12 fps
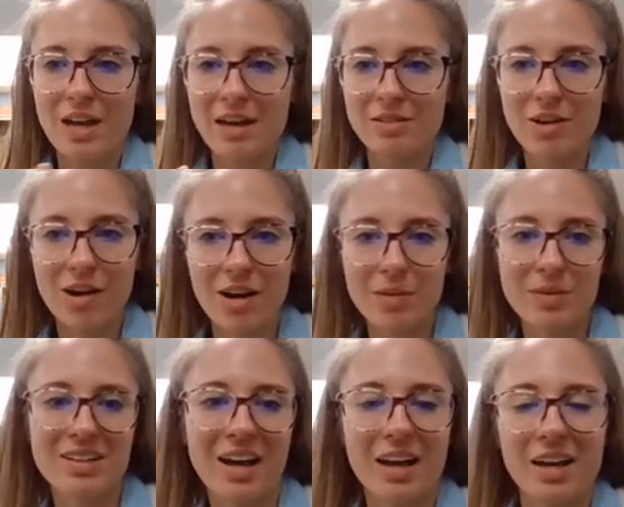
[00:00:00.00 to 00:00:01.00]
and
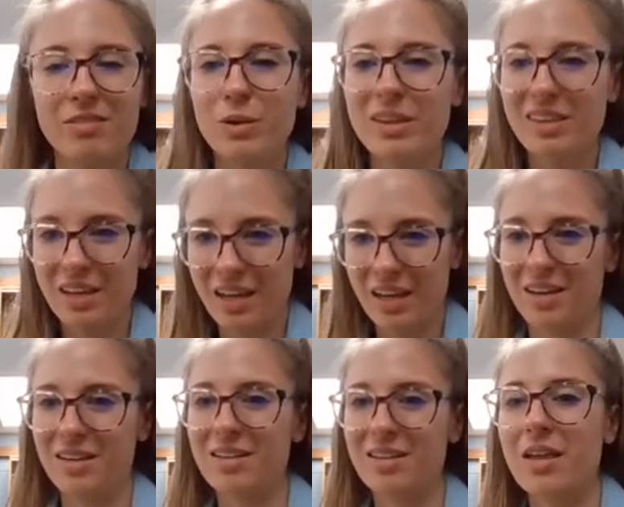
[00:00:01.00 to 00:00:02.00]
carbon kind of
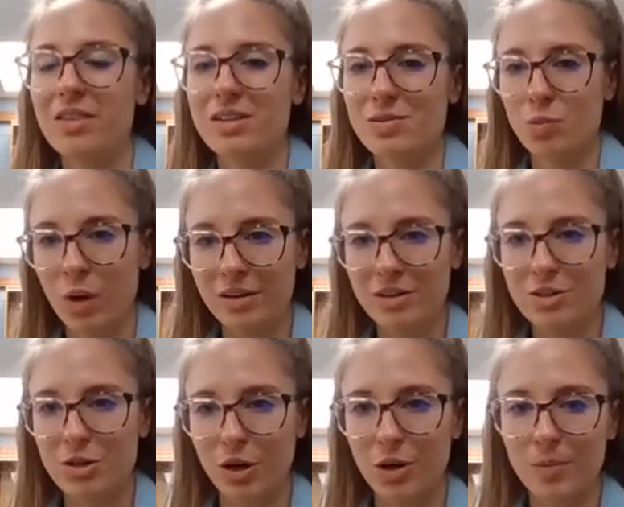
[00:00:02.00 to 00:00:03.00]
within this one
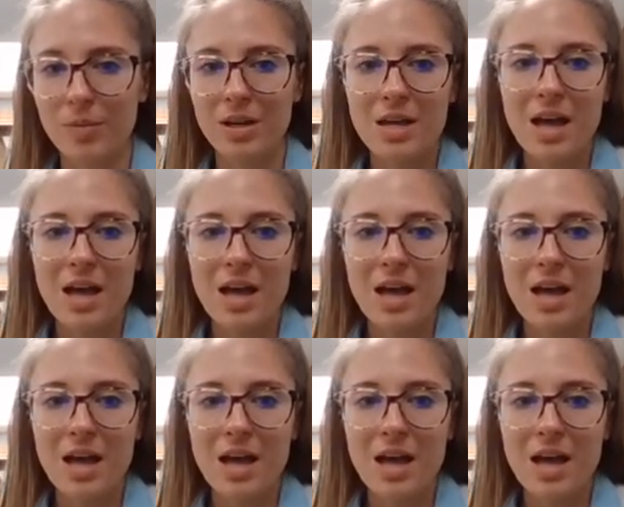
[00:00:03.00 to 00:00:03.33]
term.